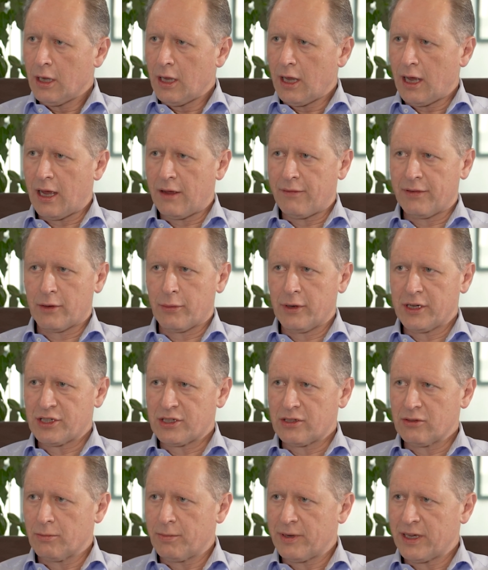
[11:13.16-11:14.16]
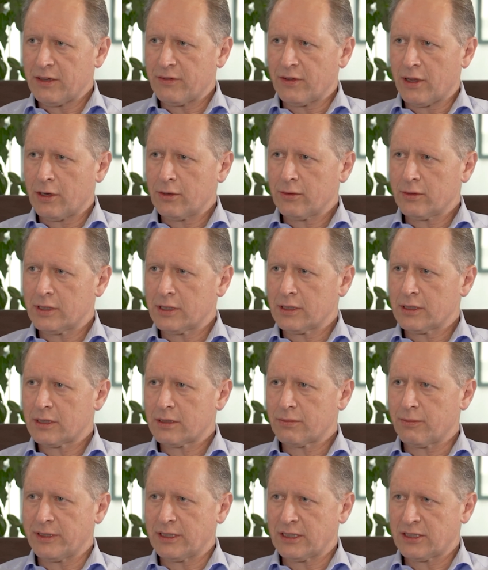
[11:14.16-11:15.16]
The question will be, though,
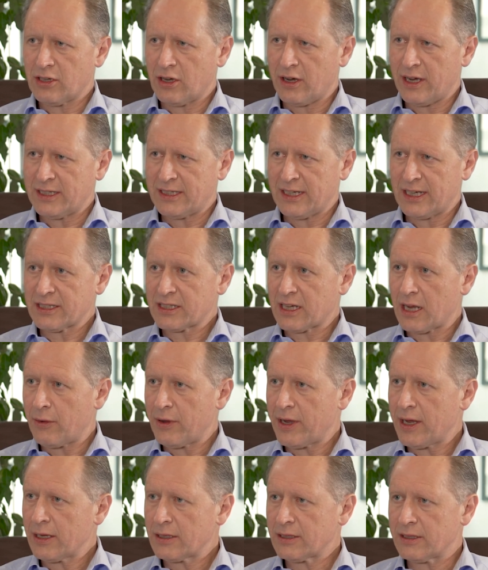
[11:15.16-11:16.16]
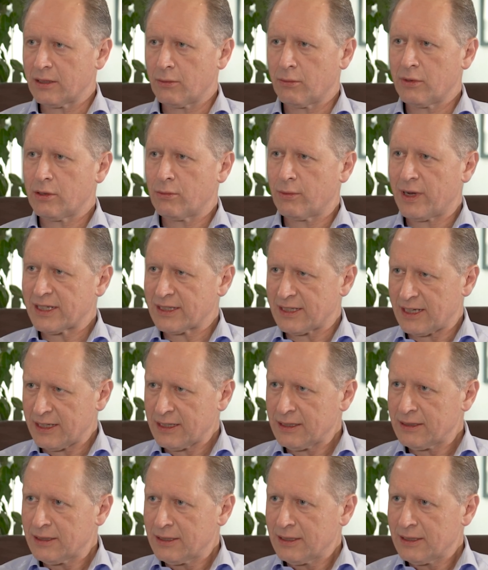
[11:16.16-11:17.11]
is when the tide does go out, and it will one day,